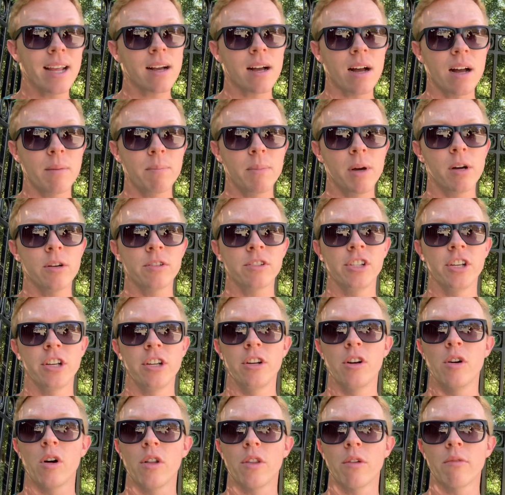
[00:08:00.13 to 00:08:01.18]
combo, so you
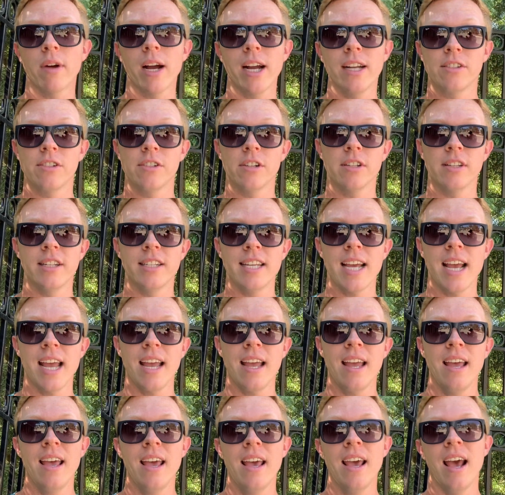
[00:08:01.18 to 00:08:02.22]
can go on the rides during the
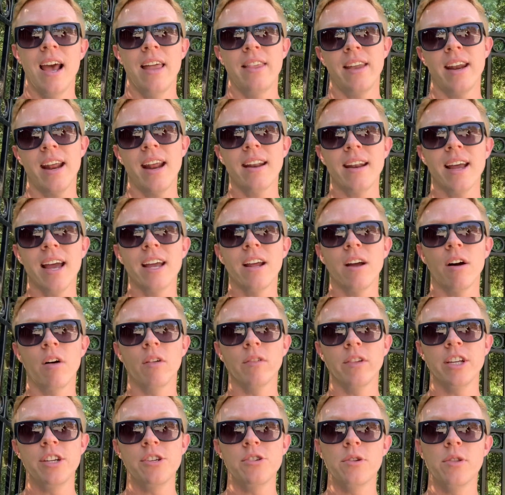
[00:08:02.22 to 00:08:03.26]
day, and then at night
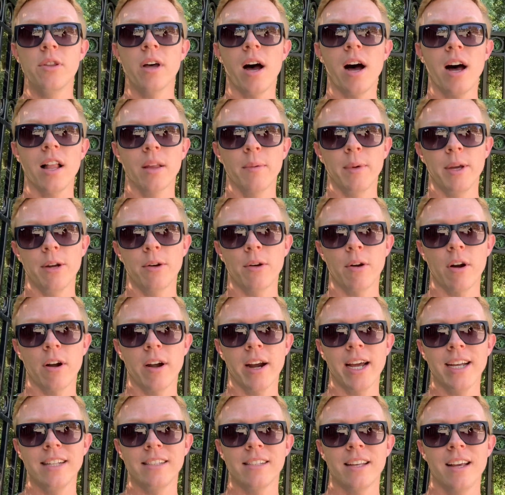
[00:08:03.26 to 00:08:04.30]
only do the Halloween Horror
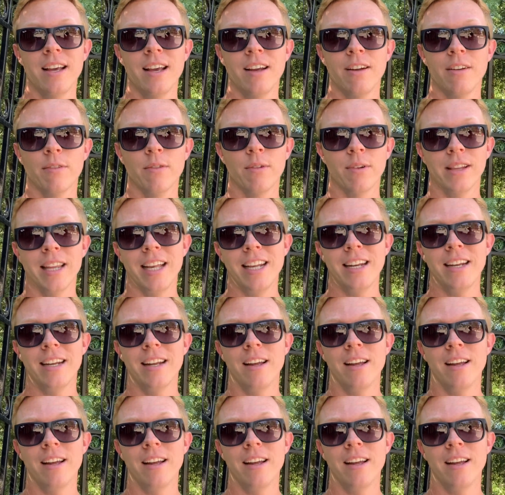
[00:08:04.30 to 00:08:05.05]
Nights related